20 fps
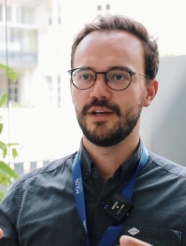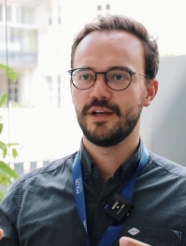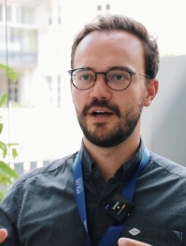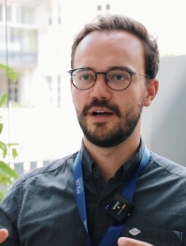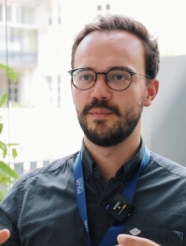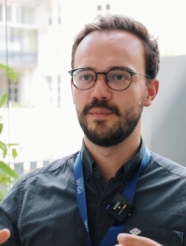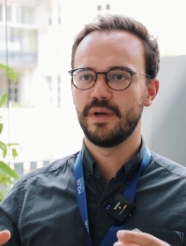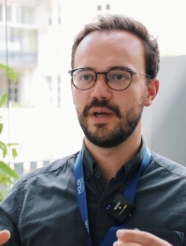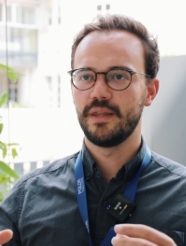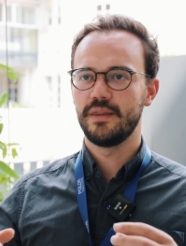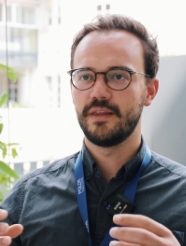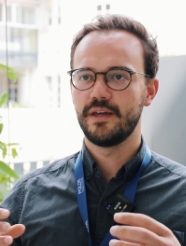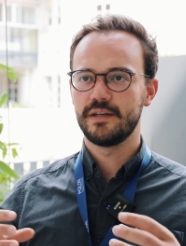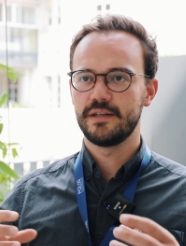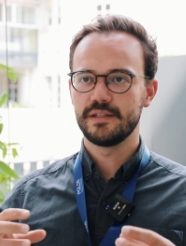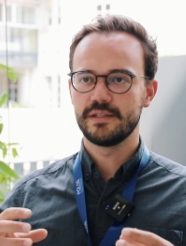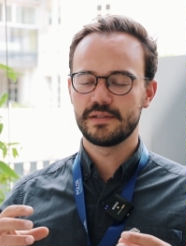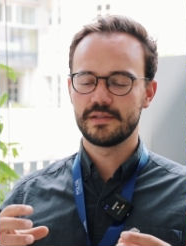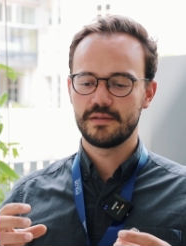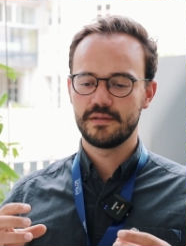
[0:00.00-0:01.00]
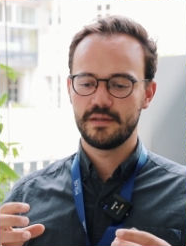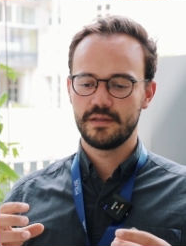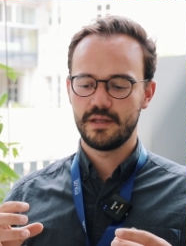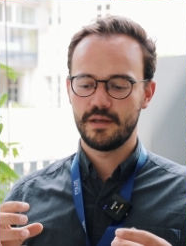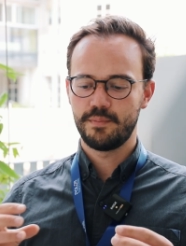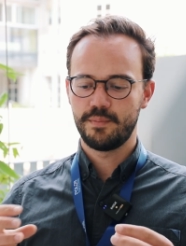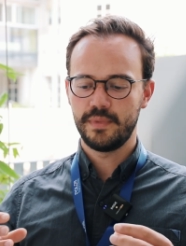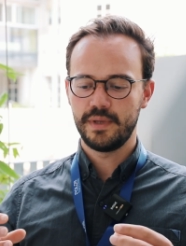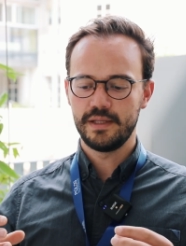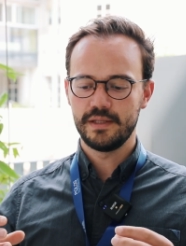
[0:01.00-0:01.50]
Um, and that, is,
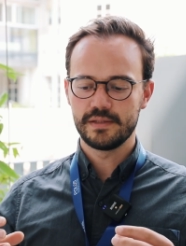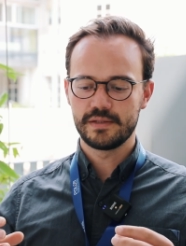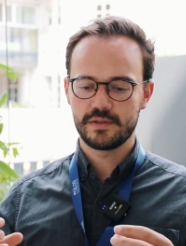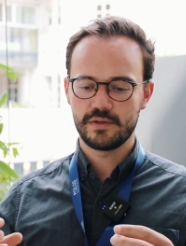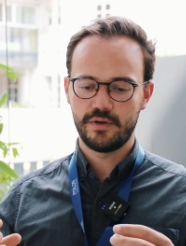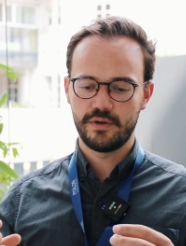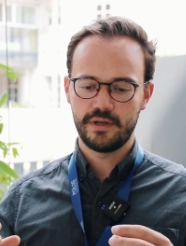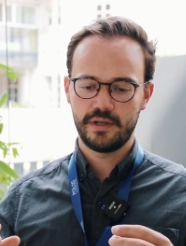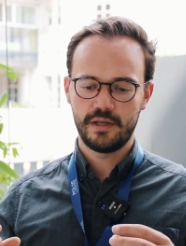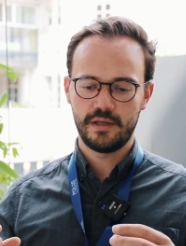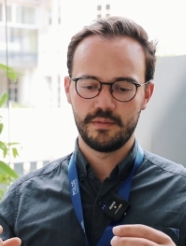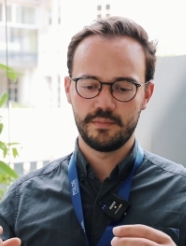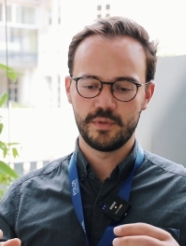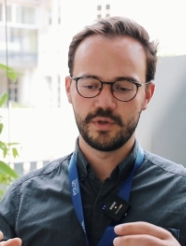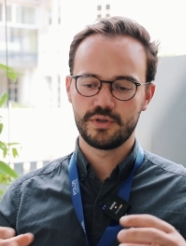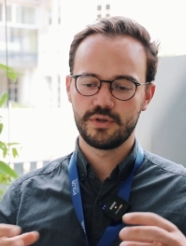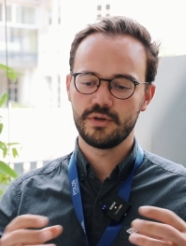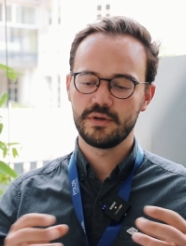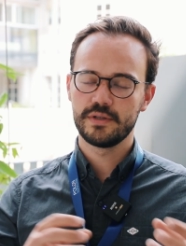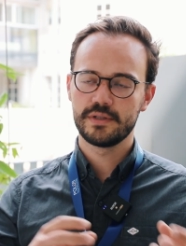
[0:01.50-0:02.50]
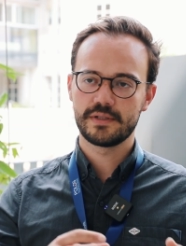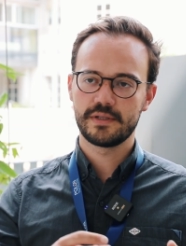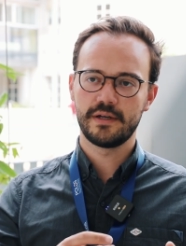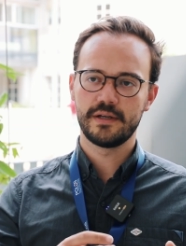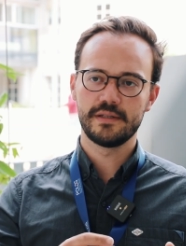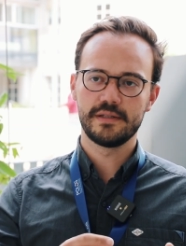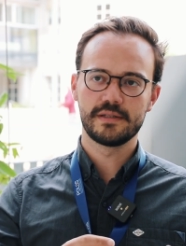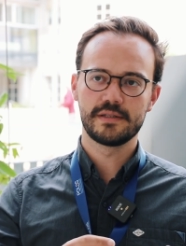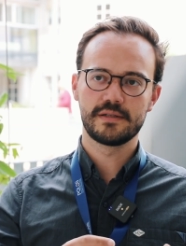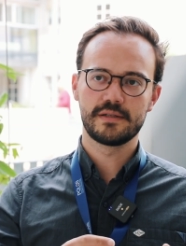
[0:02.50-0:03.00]
that means on a material
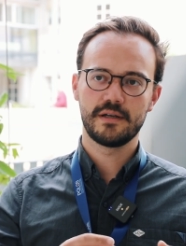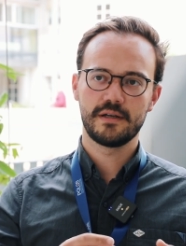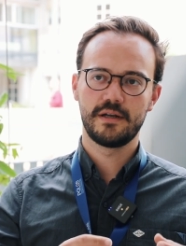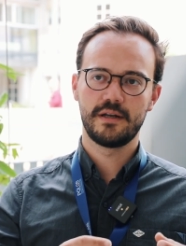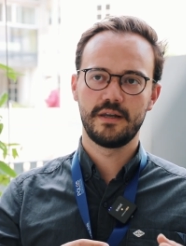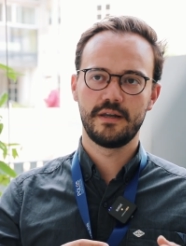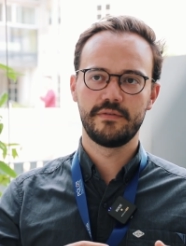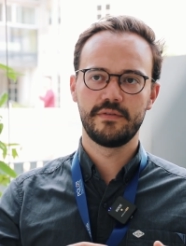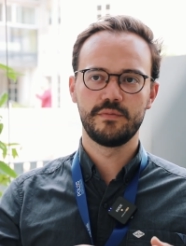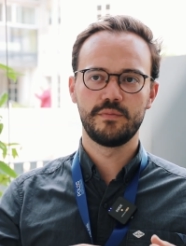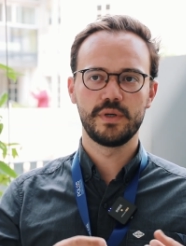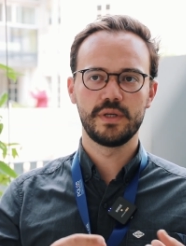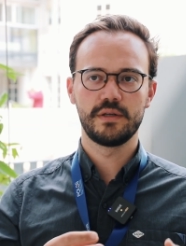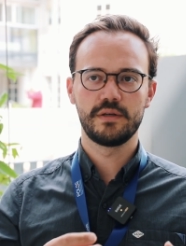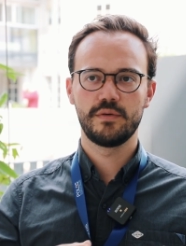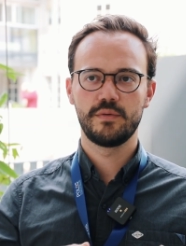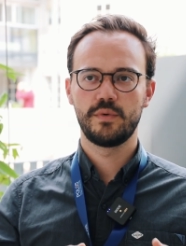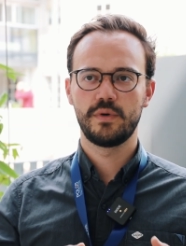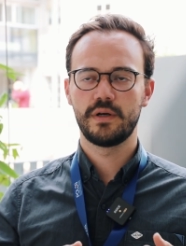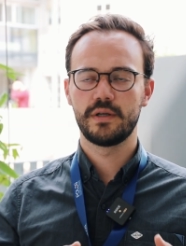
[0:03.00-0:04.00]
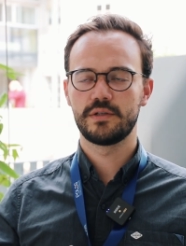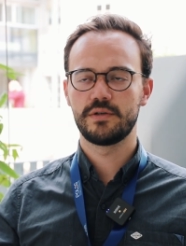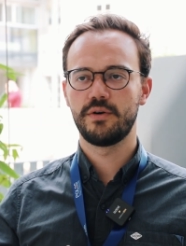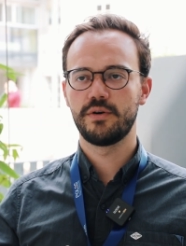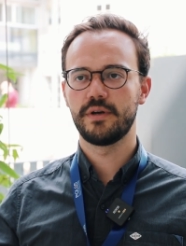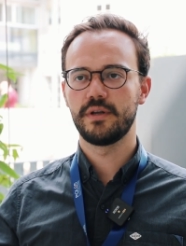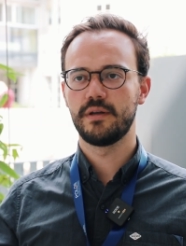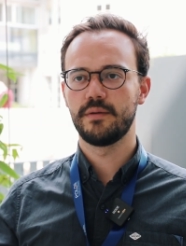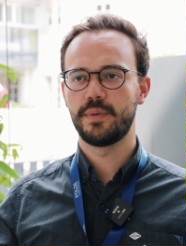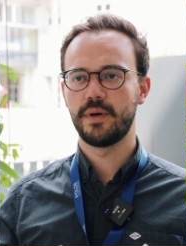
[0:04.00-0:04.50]
science uh, level, we are
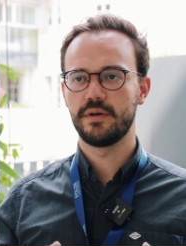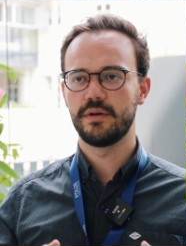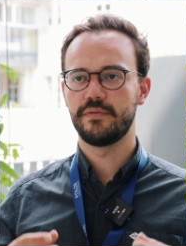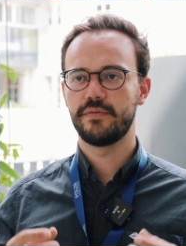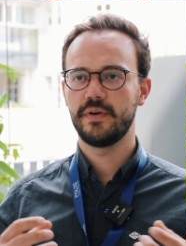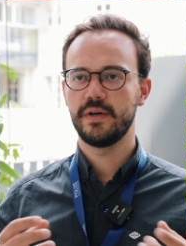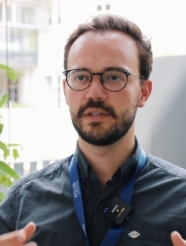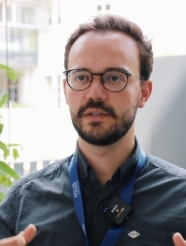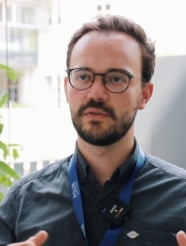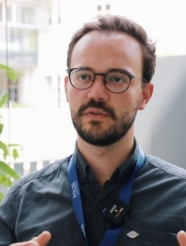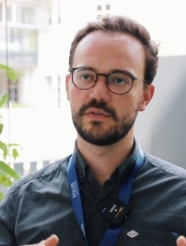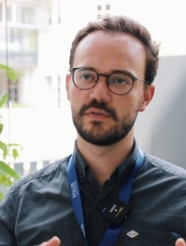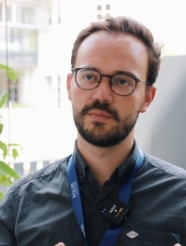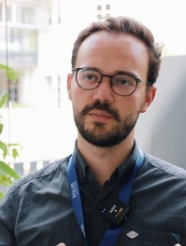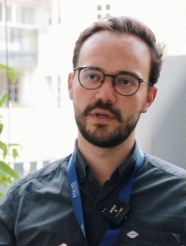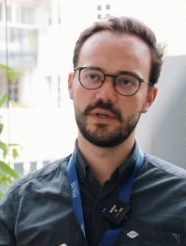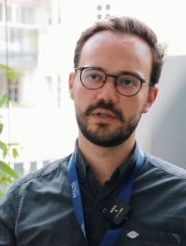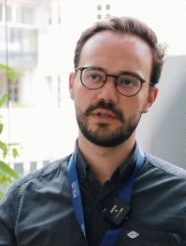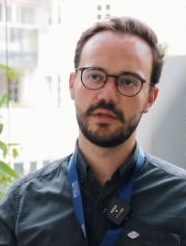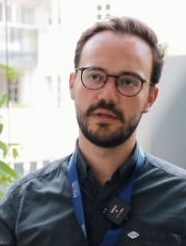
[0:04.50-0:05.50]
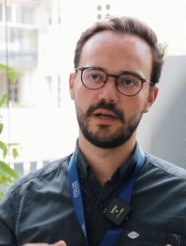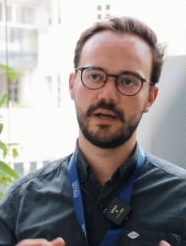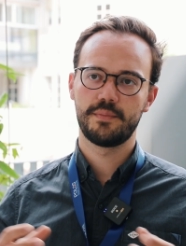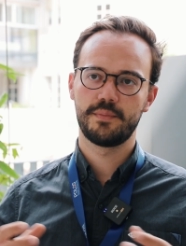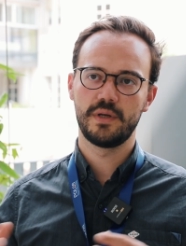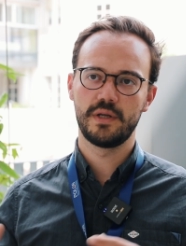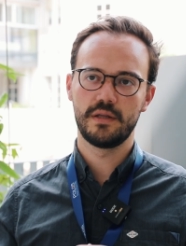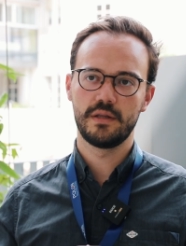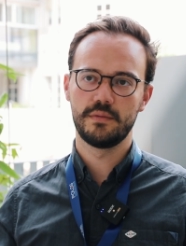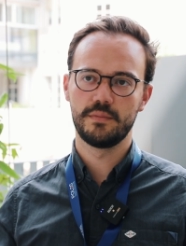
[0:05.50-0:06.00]
talking about a phase transformation
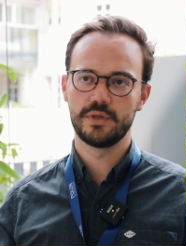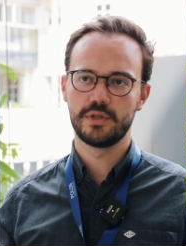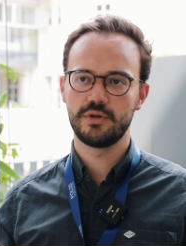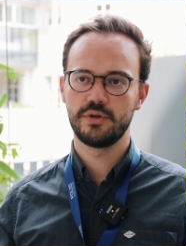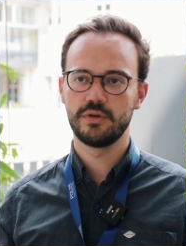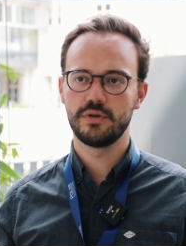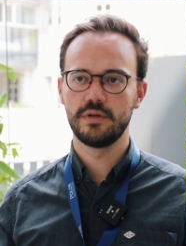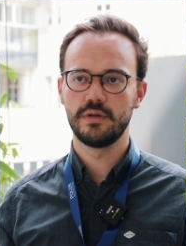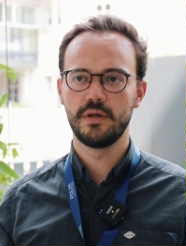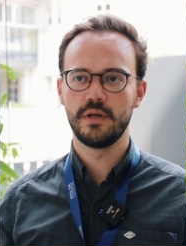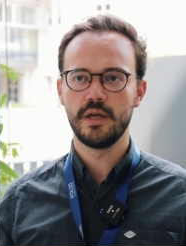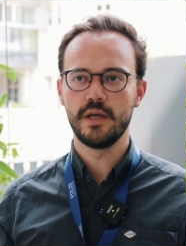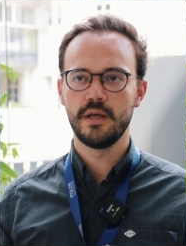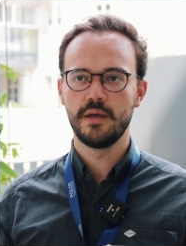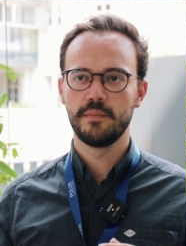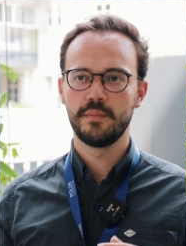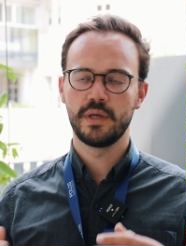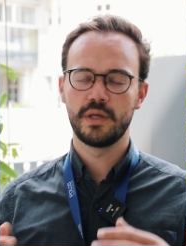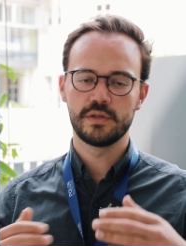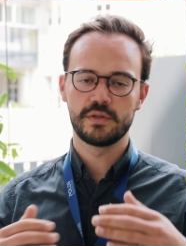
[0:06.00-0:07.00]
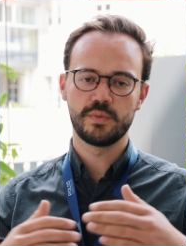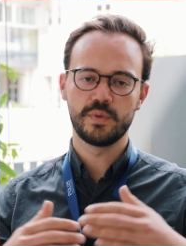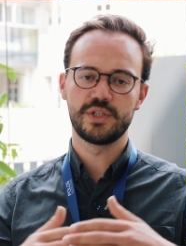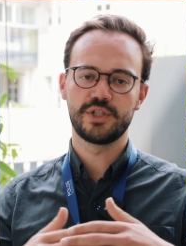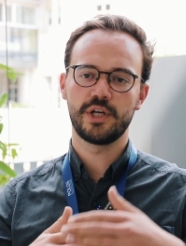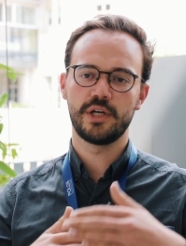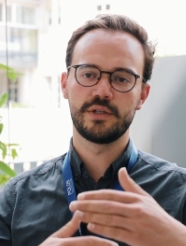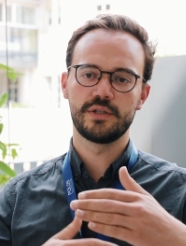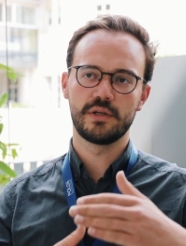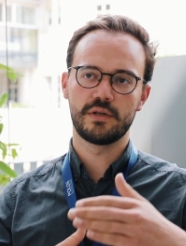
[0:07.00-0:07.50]
happening in the material because we
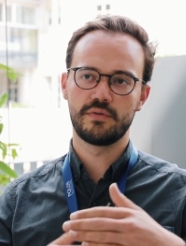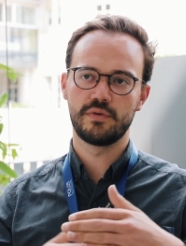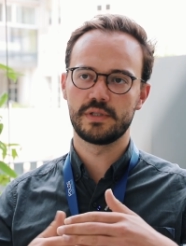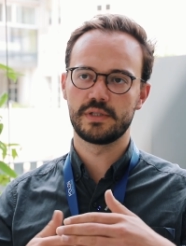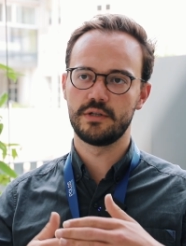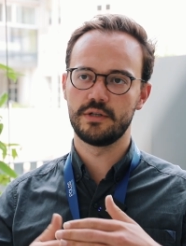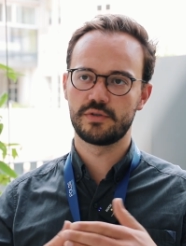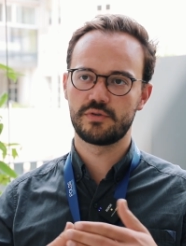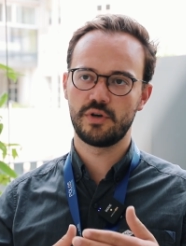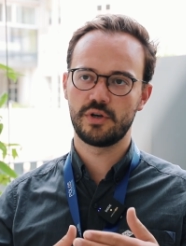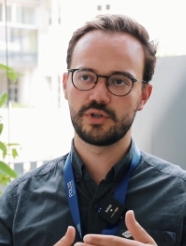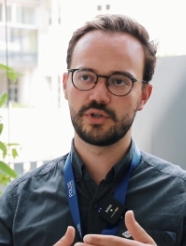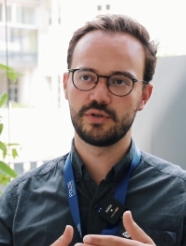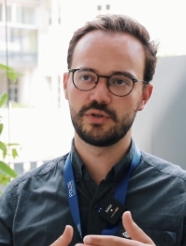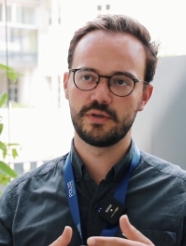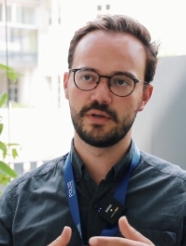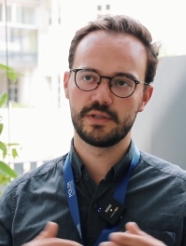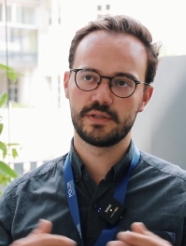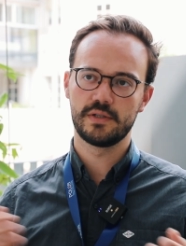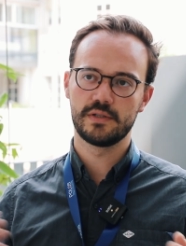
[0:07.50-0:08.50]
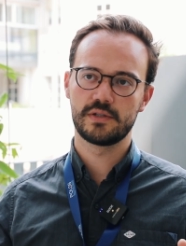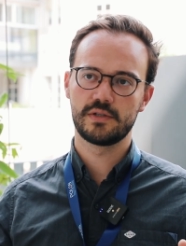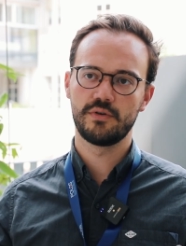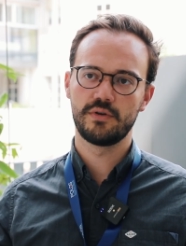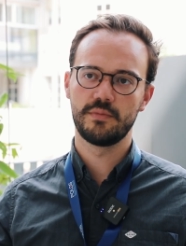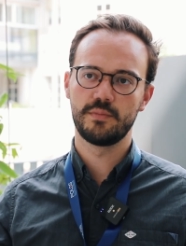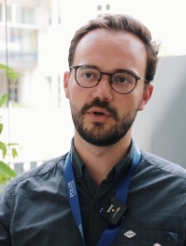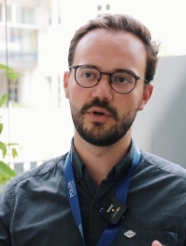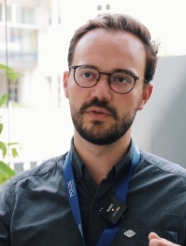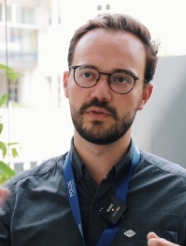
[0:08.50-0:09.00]
change the crystal structure as the
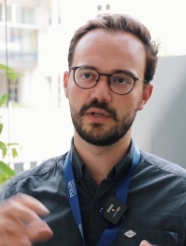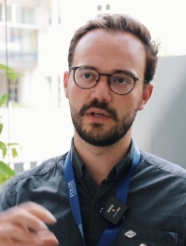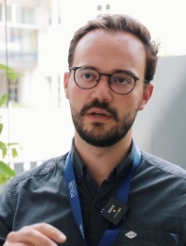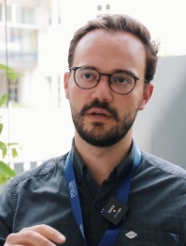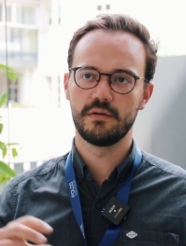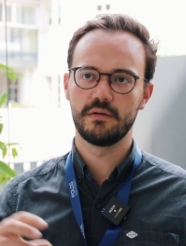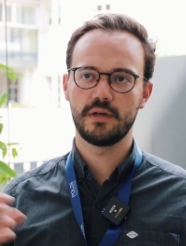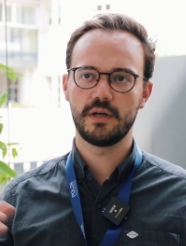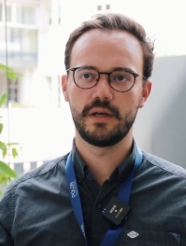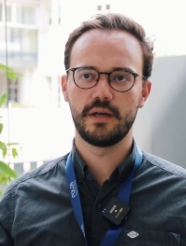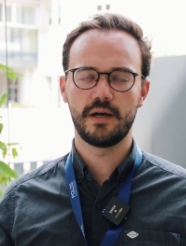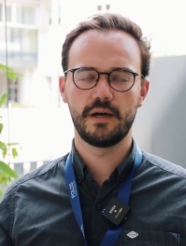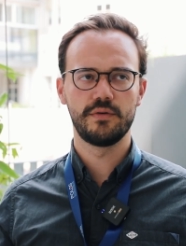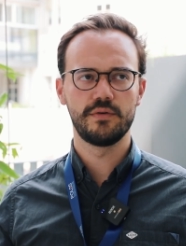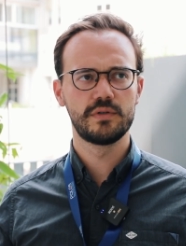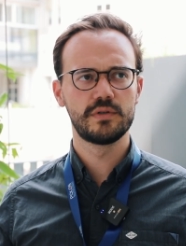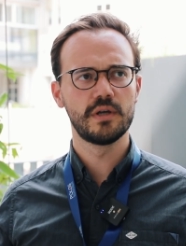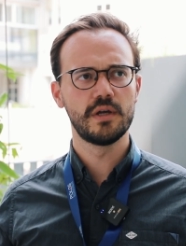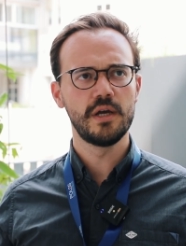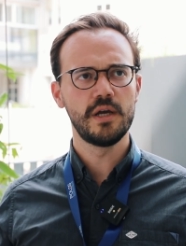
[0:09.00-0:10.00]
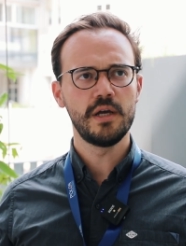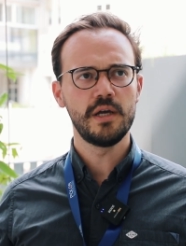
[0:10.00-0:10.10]
sodium goes in and out.